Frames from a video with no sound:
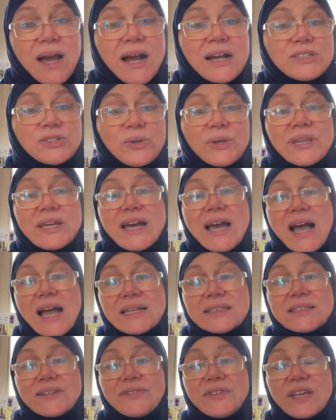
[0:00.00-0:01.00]
are doing the
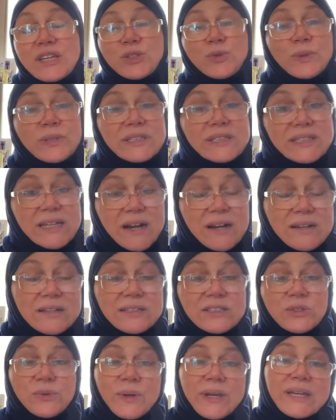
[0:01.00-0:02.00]
kinds of things we
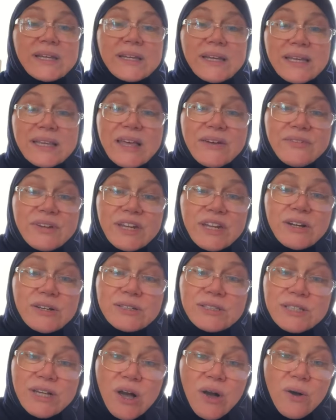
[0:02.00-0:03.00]
started doing 11
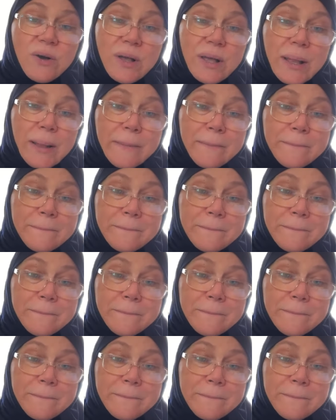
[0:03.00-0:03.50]
years ago.